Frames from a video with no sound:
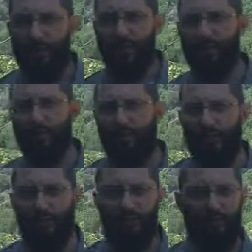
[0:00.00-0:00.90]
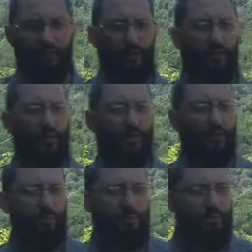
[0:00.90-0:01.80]
about it this week,
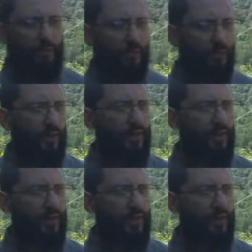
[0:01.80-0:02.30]
just please